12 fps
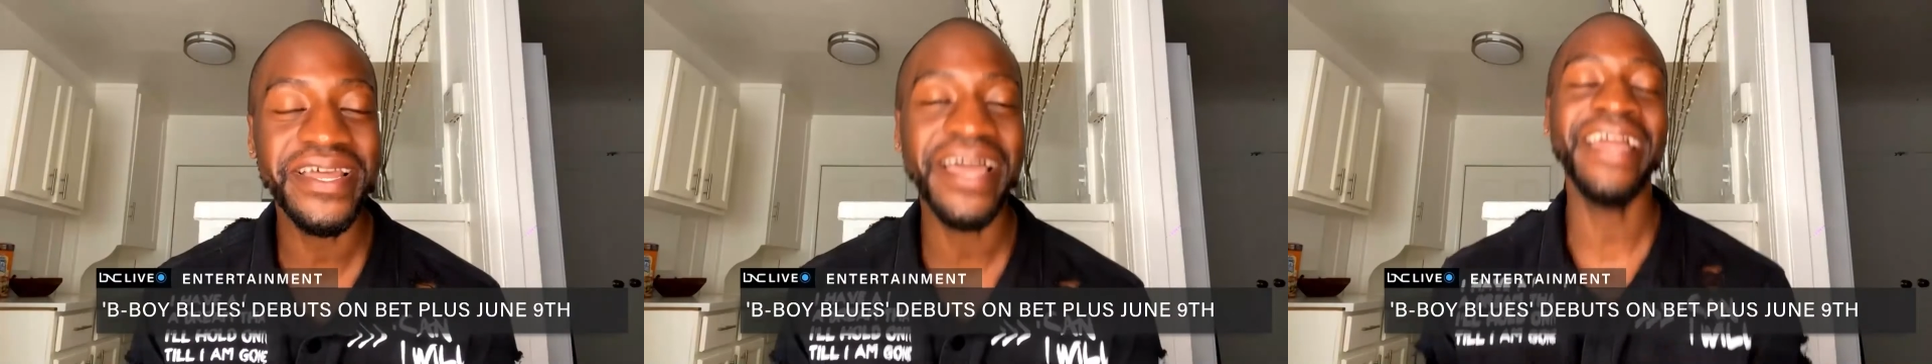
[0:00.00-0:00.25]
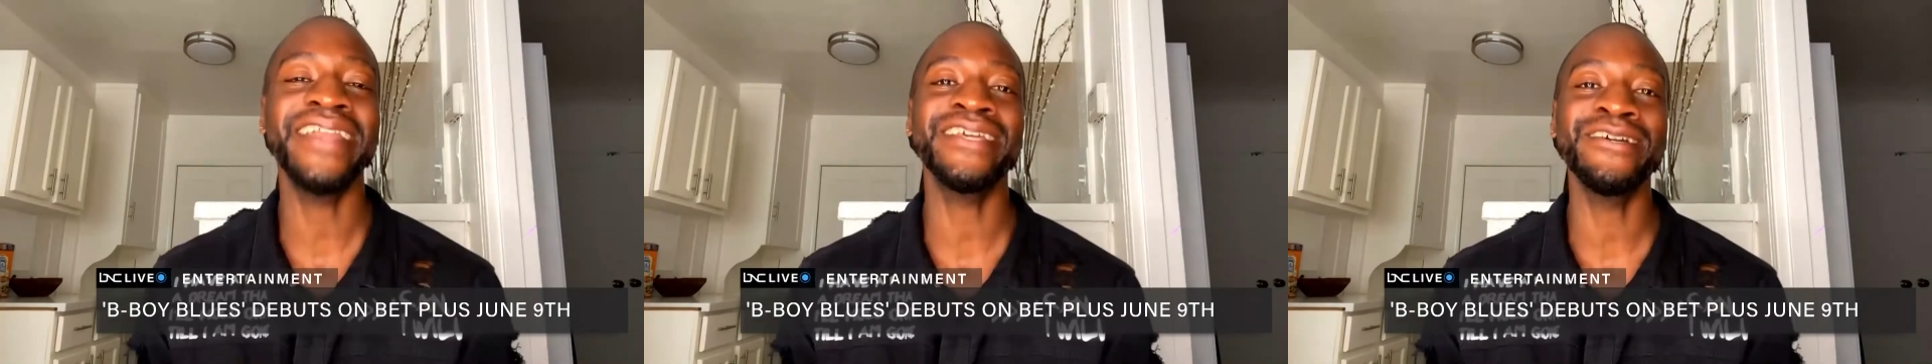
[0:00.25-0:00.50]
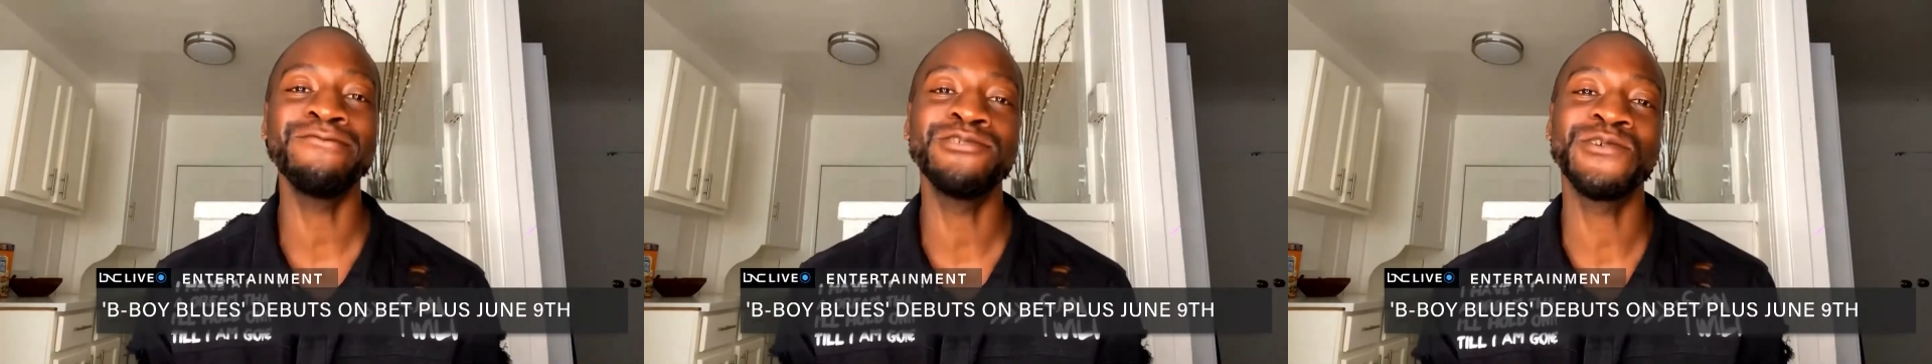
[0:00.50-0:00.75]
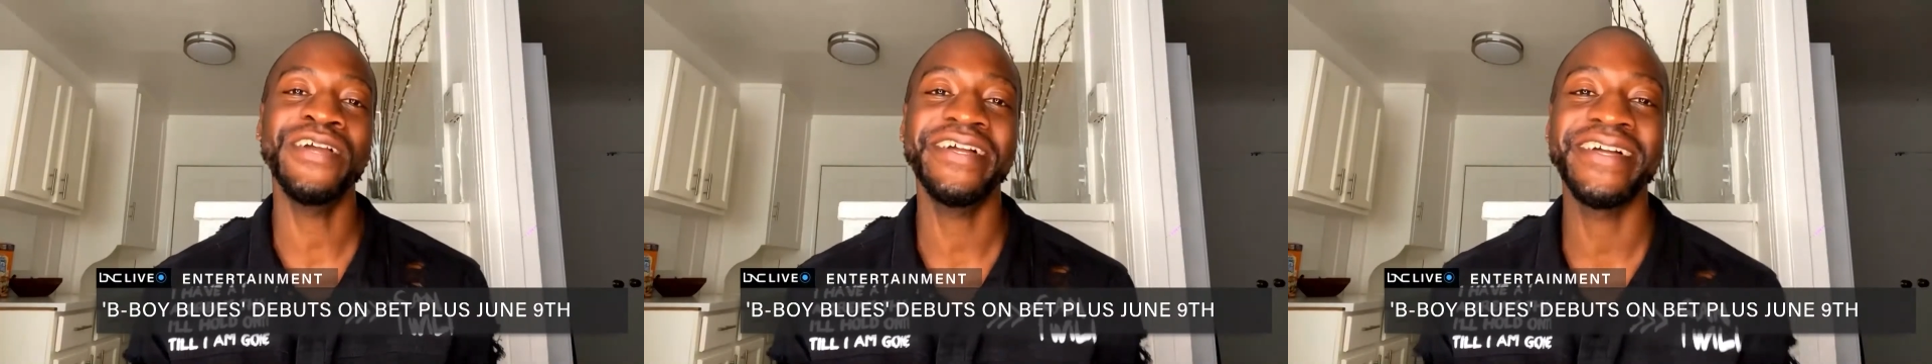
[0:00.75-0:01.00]
I had to go
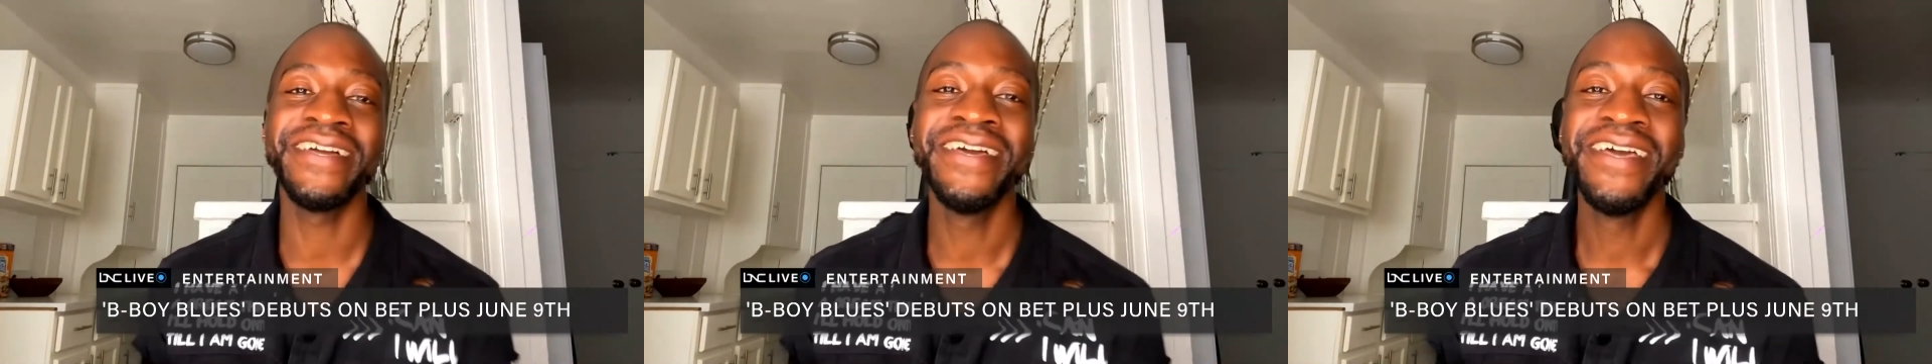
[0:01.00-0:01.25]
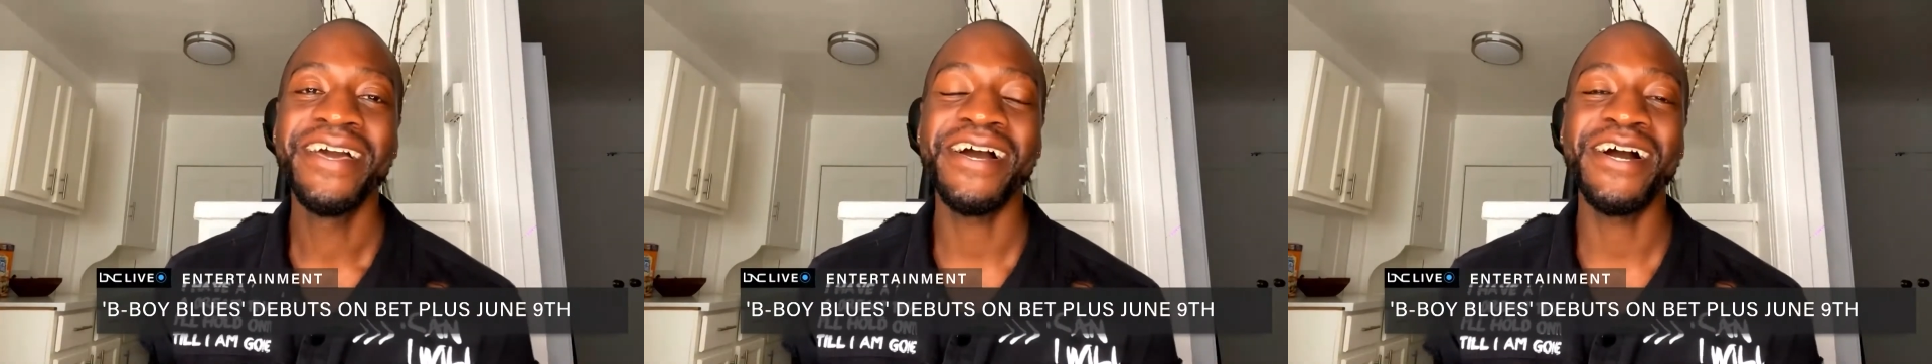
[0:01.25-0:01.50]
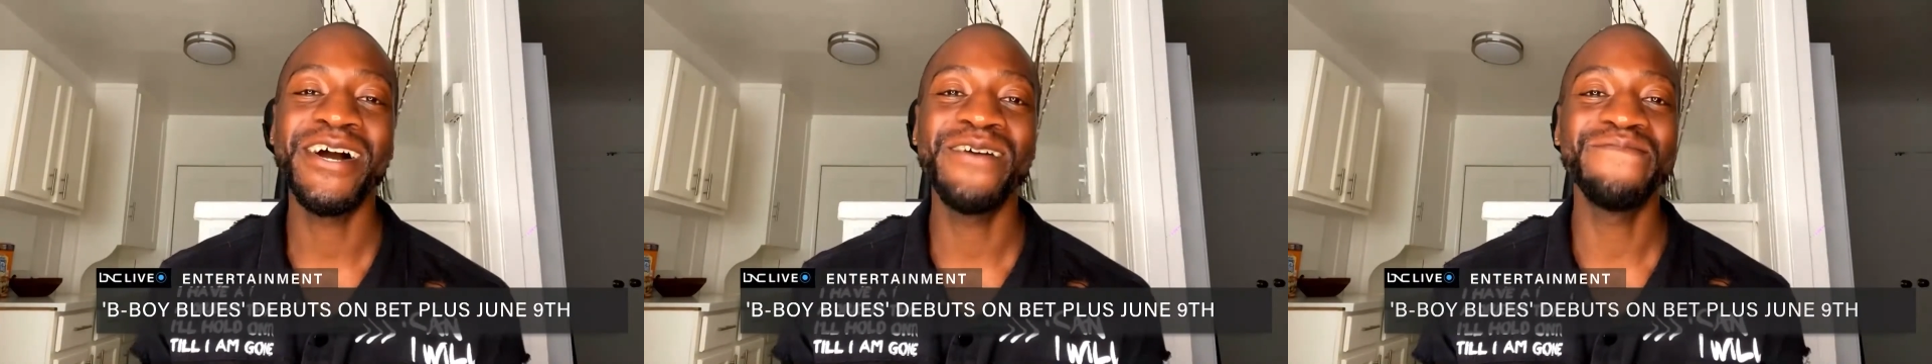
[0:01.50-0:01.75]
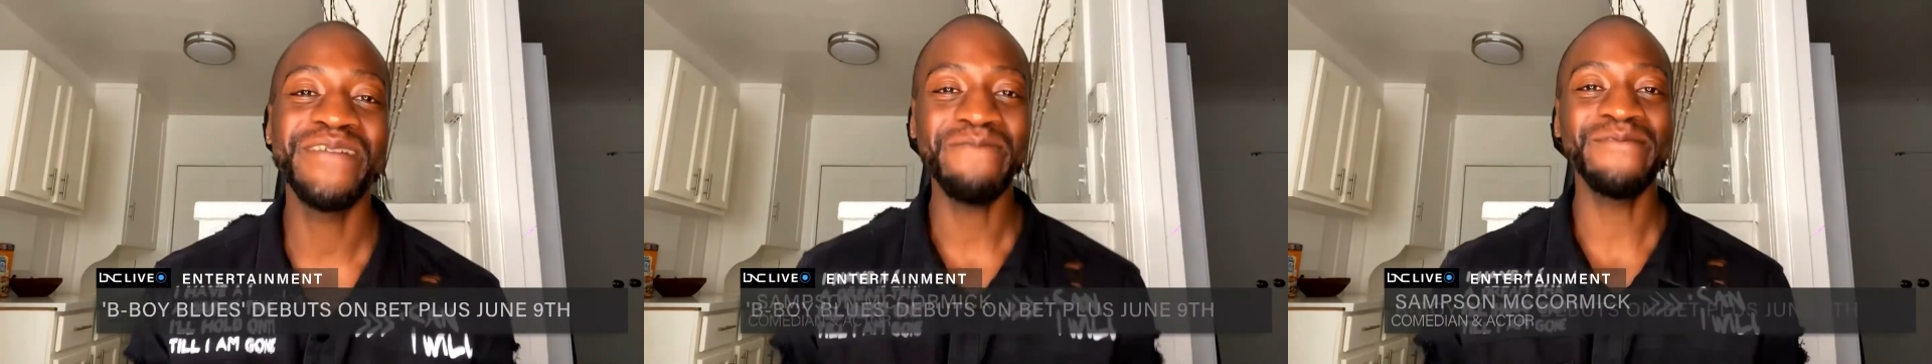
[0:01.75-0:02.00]
drink. I
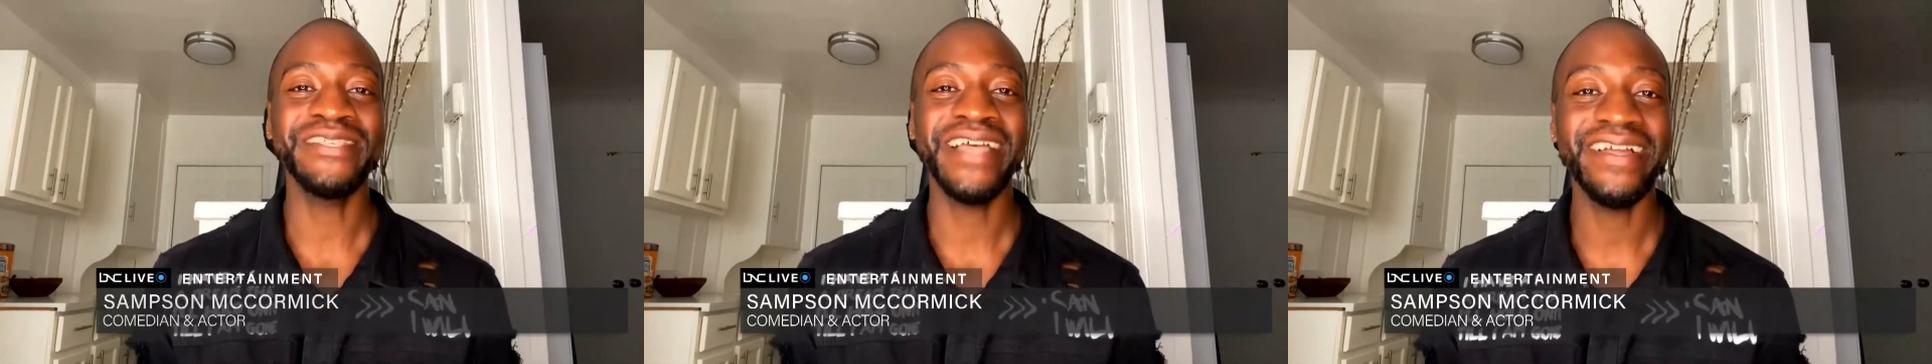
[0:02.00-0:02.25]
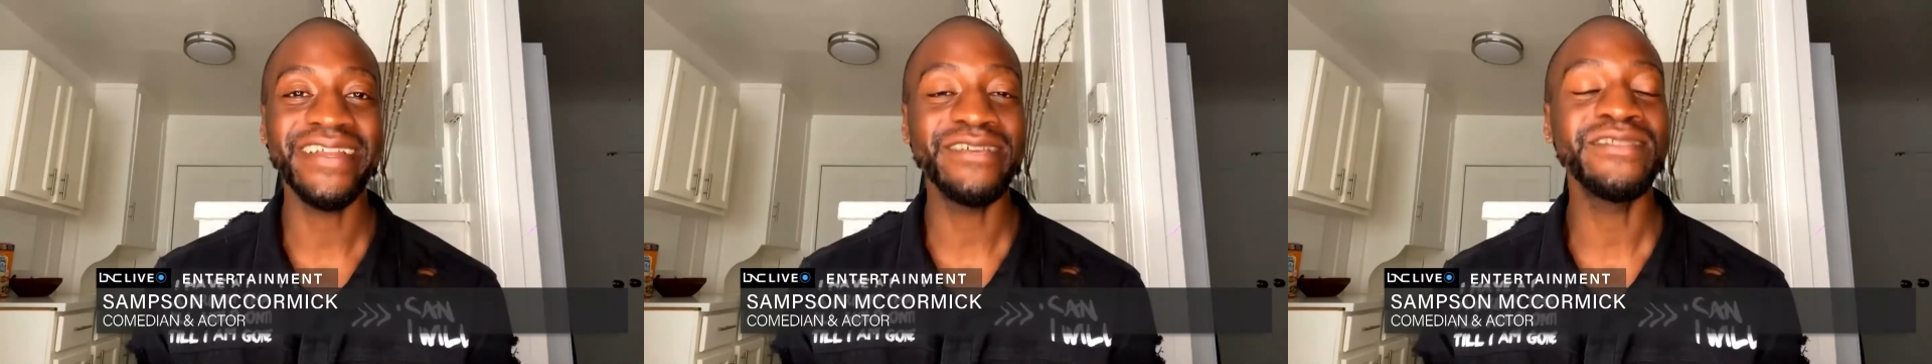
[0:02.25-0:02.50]
was like,